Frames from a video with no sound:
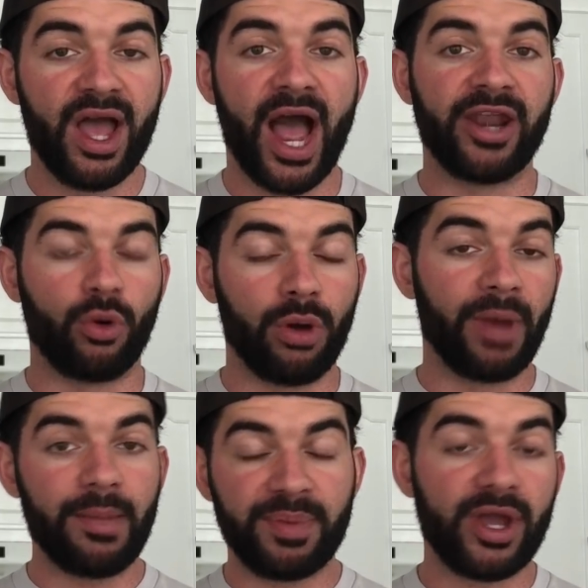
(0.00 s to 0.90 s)
I know it
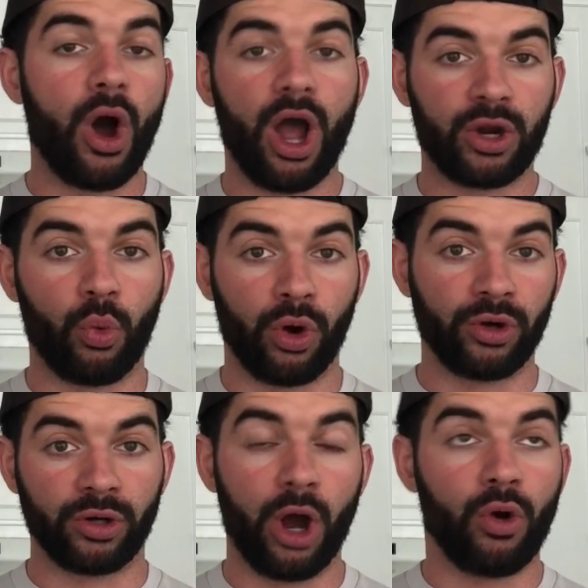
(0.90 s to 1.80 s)
might be awkward
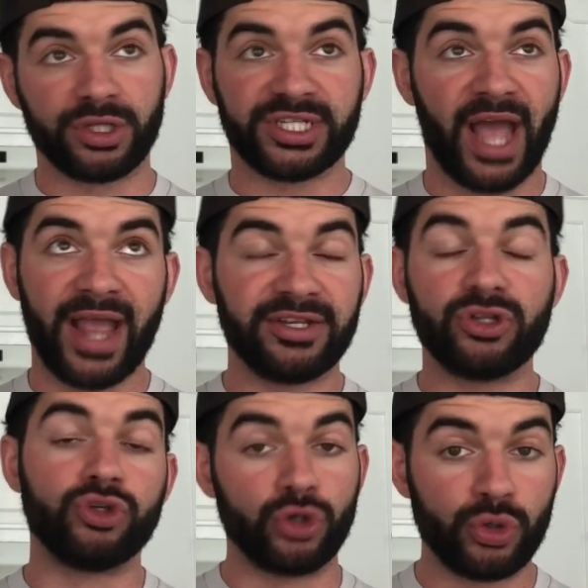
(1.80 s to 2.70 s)
or, oh, it's kind of
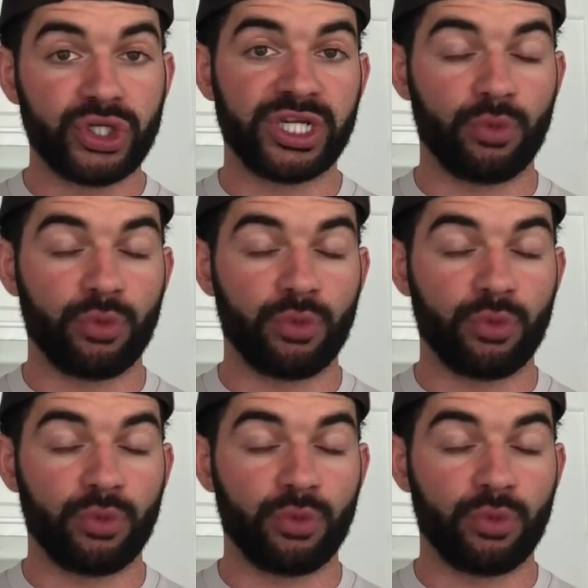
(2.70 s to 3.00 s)
douchey,